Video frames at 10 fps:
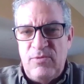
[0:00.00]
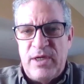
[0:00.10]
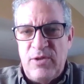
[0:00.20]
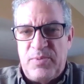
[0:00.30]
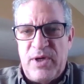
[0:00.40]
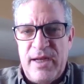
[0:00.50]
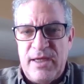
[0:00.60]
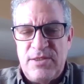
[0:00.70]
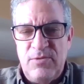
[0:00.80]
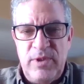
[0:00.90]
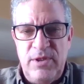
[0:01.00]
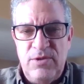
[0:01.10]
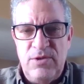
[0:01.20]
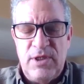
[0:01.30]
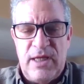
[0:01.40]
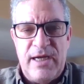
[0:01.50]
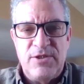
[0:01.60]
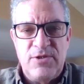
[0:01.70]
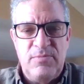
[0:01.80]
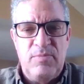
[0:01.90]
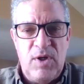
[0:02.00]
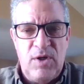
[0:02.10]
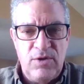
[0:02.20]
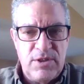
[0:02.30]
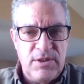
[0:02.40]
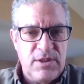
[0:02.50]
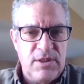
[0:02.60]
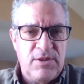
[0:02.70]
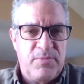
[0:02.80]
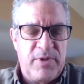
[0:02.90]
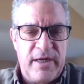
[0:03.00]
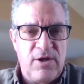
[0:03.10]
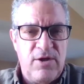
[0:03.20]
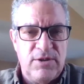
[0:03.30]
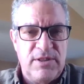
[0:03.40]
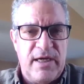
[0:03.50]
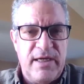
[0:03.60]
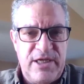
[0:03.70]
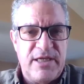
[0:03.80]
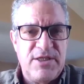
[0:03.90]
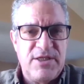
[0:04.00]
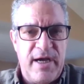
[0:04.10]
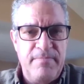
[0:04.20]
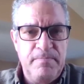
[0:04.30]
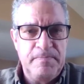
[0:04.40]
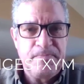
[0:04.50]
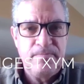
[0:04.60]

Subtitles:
one of the products that we utilize the most is a product called Digestion.